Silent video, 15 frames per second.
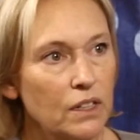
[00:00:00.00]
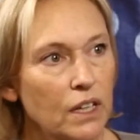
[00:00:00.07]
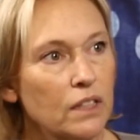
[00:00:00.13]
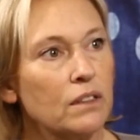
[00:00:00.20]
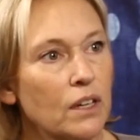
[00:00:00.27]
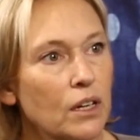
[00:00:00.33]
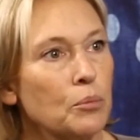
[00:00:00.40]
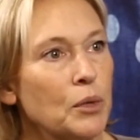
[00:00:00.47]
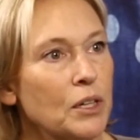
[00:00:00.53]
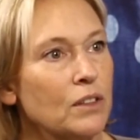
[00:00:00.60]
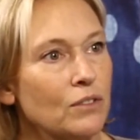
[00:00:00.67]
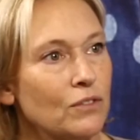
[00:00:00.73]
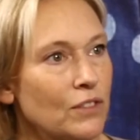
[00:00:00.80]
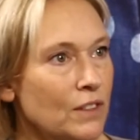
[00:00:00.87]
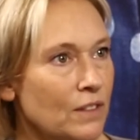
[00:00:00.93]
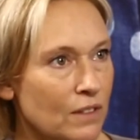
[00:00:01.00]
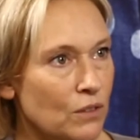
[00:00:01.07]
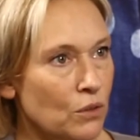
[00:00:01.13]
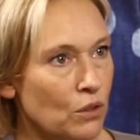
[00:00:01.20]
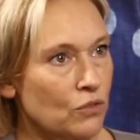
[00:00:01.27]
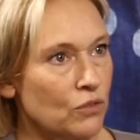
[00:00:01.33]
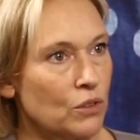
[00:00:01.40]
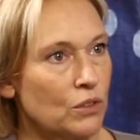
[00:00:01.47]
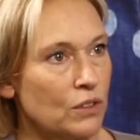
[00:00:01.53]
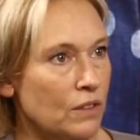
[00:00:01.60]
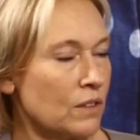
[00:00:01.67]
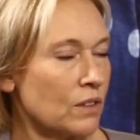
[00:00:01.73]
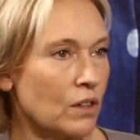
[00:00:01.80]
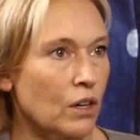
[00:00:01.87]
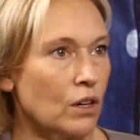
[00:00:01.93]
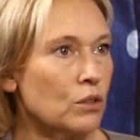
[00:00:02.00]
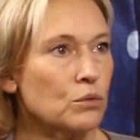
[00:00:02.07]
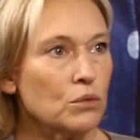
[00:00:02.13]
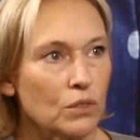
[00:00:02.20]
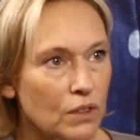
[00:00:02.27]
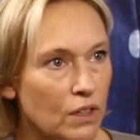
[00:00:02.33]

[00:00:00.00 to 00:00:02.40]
get their benefits of the discounts,